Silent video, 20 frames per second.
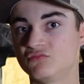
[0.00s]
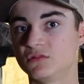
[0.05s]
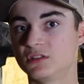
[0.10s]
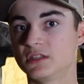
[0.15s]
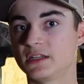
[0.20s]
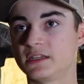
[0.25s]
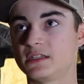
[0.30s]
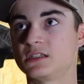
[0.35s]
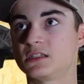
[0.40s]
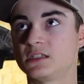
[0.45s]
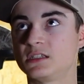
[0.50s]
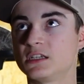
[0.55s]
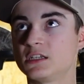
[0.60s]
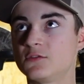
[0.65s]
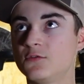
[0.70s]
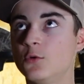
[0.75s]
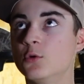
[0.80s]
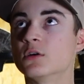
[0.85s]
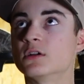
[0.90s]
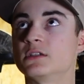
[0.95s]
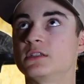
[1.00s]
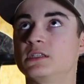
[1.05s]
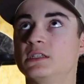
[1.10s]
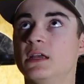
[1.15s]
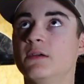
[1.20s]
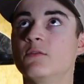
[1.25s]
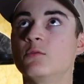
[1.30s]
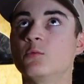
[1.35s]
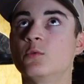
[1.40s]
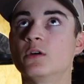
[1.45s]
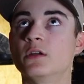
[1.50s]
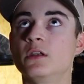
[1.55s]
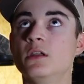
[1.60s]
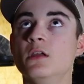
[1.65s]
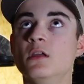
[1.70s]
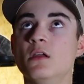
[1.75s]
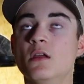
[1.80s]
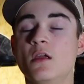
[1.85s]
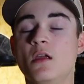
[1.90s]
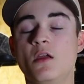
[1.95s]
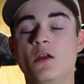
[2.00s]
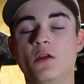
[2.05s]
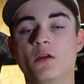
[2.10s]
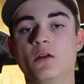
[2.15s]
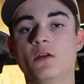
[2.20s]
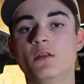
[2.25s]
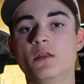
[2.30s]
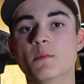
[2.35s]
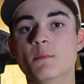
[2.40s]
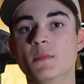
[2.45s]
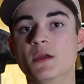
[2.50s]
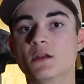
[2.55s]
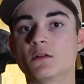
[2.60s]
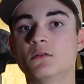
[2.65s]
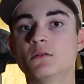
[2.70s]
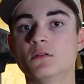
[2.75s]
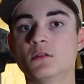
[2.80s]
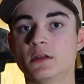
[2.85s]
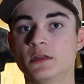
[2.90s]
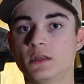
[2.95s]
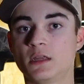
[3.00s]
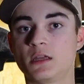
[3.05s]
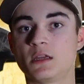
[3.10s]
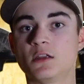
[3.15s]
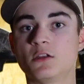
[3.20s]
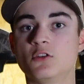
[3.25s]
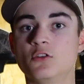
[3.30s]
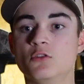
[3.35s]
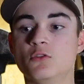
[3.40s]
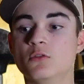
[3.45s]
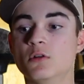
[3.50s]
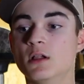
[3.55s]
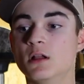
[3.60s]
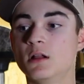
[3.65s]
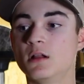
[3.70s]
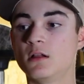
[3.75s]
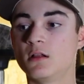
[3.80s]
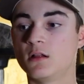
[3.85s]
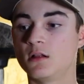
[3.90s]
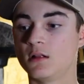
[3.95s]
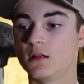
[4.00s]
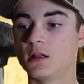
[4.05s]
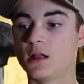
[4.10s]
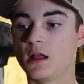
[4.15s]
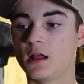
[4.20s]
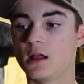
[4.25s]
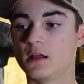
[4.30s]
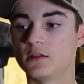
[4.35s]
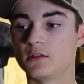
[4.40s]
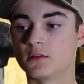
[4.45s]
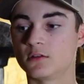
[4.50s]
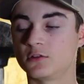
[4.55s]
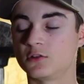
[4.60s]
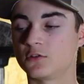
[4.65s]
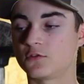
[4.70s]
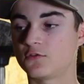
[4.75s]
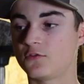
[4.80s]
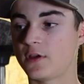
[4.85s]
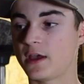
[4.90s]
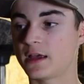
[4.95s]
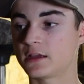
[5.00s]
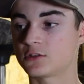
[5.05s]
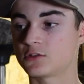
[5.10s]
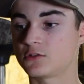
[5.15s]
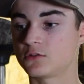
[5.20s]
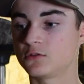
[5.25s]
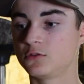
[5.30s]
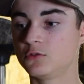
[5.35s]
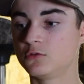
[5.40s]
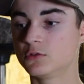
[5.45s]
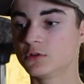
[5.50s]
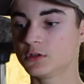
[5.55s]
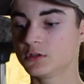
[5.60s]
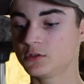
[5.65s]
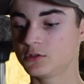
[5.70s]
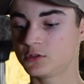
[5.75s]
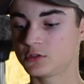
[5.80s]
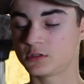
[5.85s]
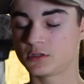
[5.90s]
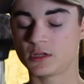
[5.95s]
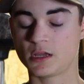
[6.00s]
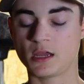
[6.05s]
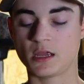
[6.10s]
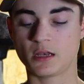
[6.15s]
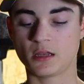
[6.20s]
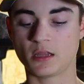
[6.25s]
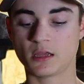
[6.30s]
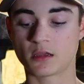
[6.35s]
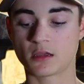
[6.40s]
Like 6-4 and 7-1 are in the middle, and they can do your faster lures, and they